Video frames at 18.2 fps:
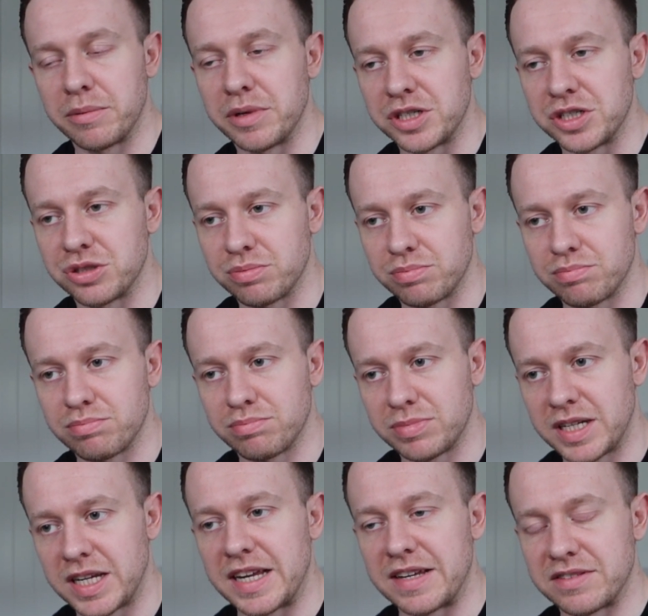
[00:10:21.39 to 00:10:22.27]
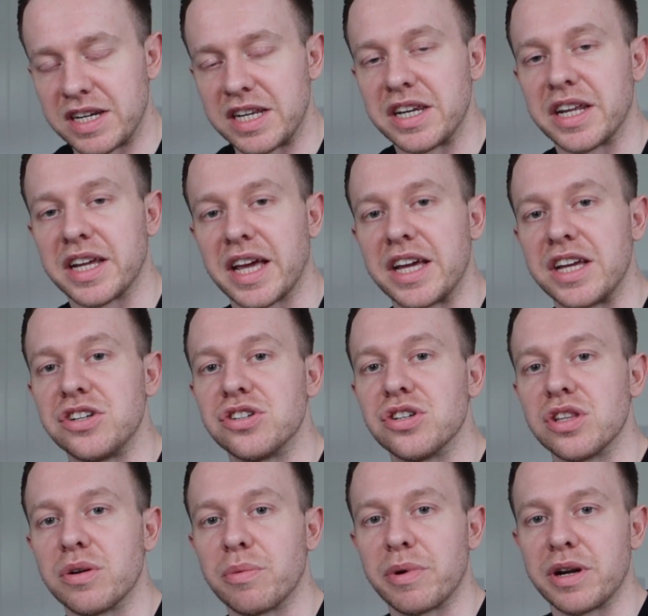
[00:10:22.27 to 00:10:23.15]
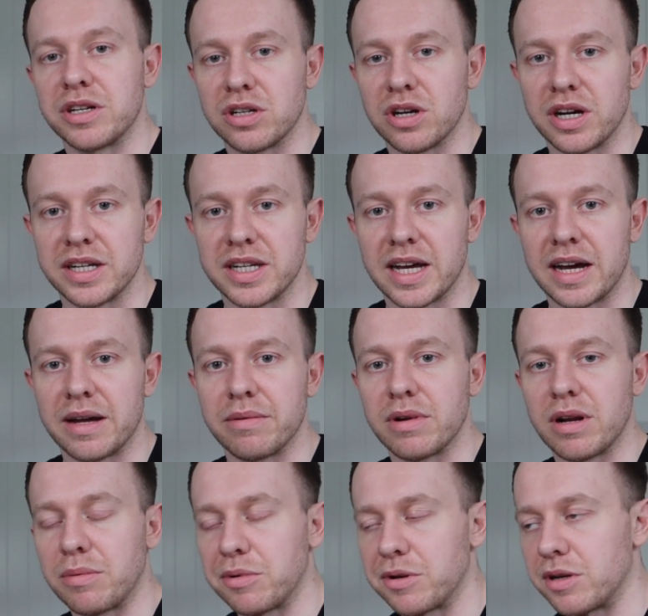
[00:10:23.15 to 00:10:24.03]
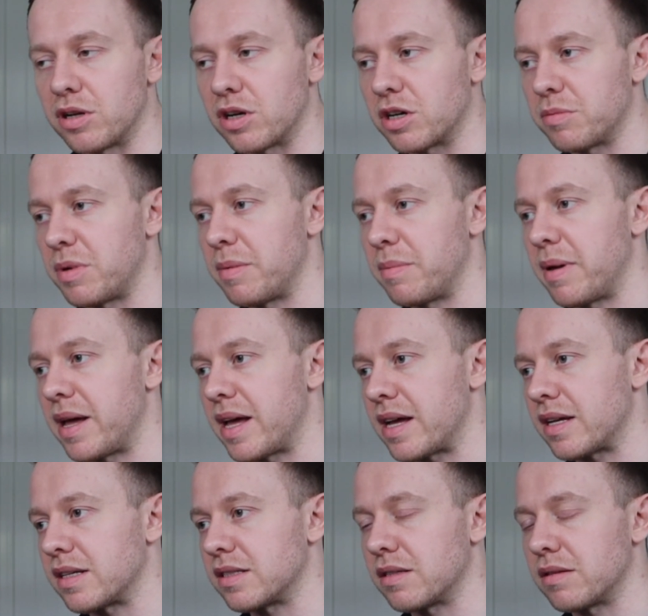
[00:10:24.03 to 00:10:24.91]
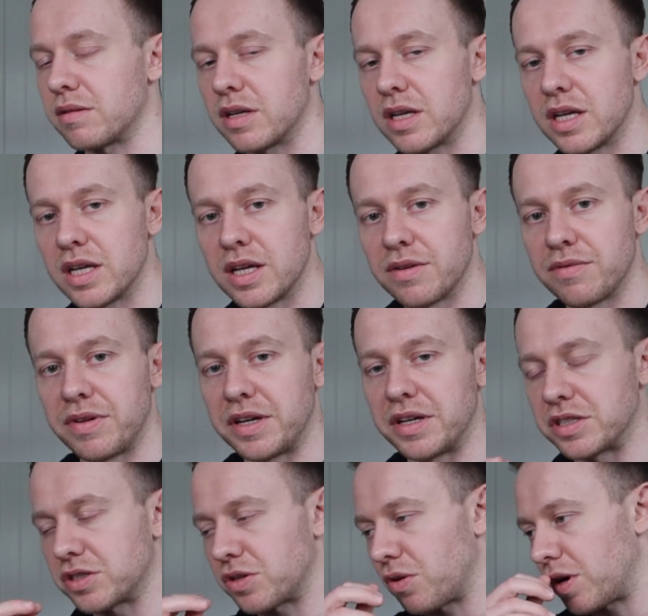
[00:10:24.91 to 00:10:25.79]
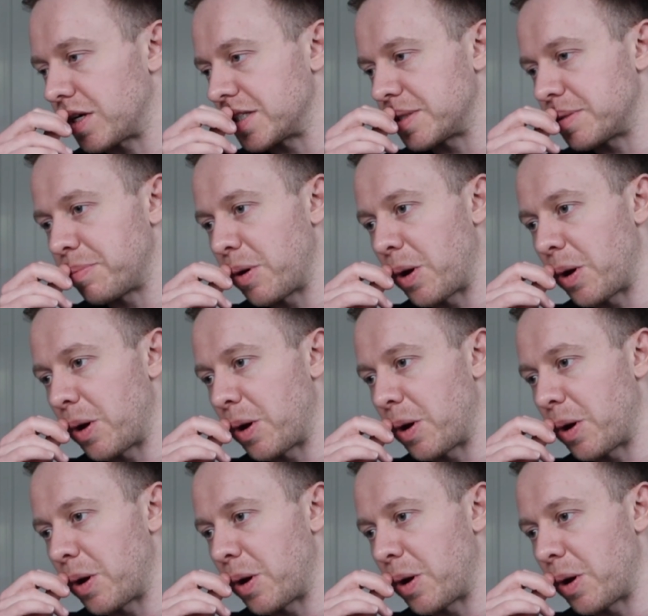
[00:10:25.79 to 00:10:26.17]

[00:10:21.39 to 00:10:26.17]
which gives an indication that when I diet down, I'm gonna look a bit better, so fingers crossed.